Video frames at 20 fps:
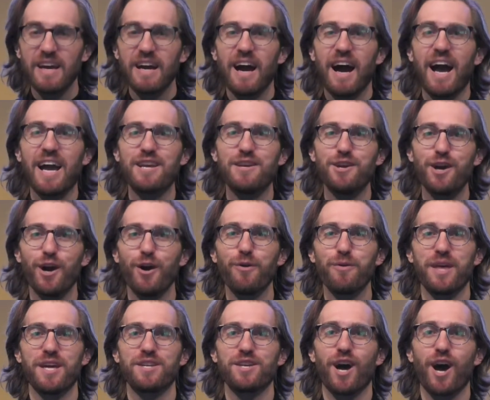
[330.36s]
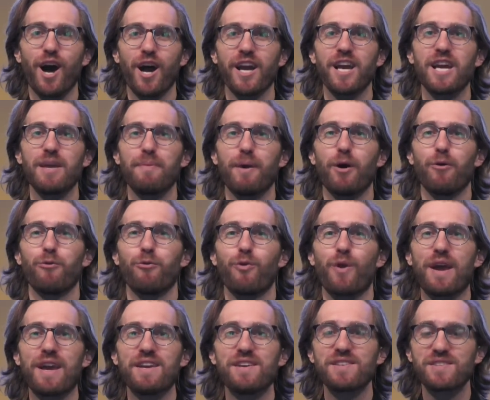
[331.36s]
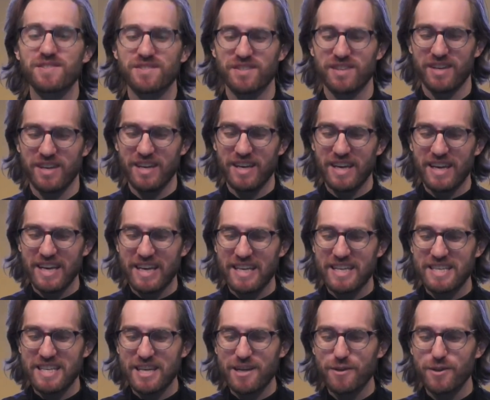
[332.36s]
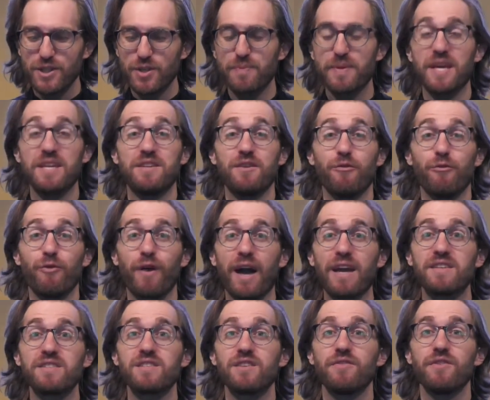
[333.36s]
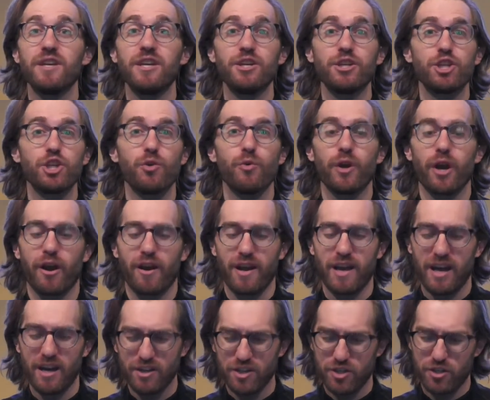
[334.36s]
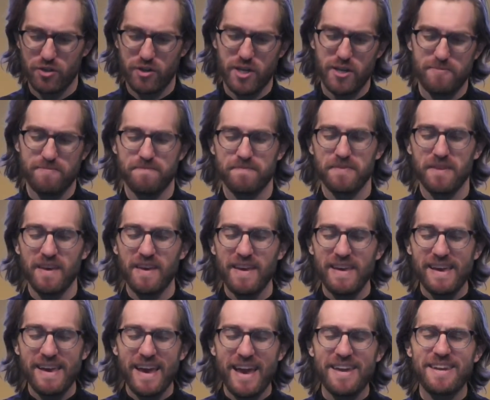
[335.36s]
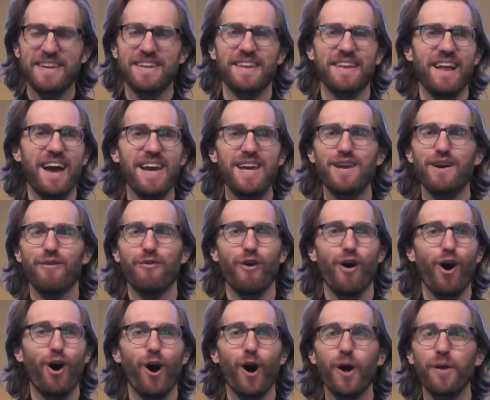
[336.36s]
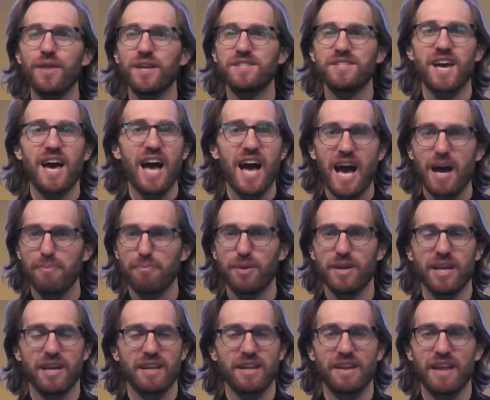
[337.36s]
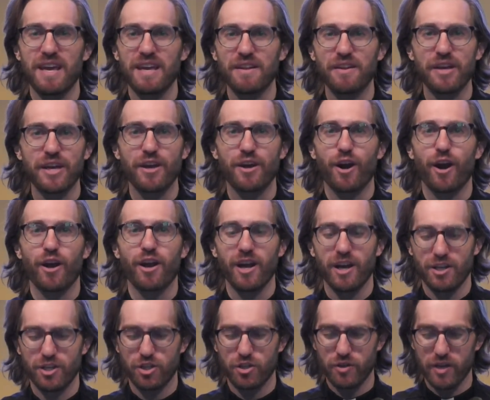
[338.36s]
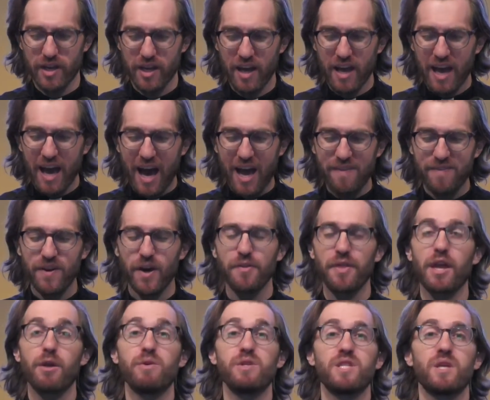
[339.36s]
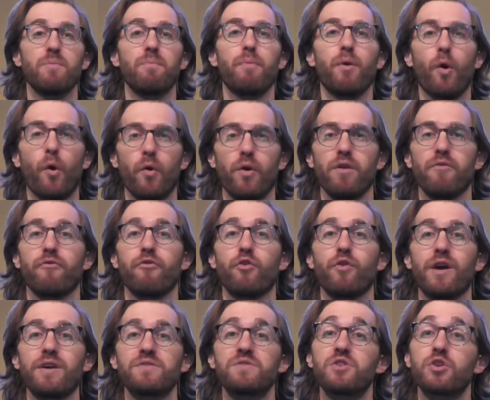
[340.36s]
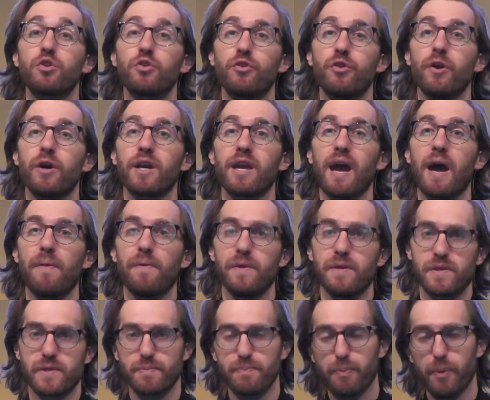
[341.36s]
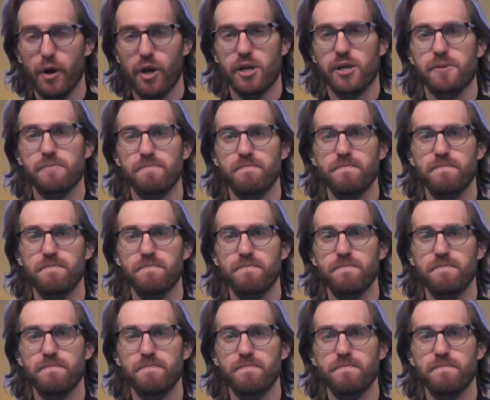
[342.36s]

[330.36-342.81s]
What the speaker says: I know that talking about race continues to be a divisive issue in our country, and in light of all that's happening lately in our country, I felt that it was important for us to look at this book.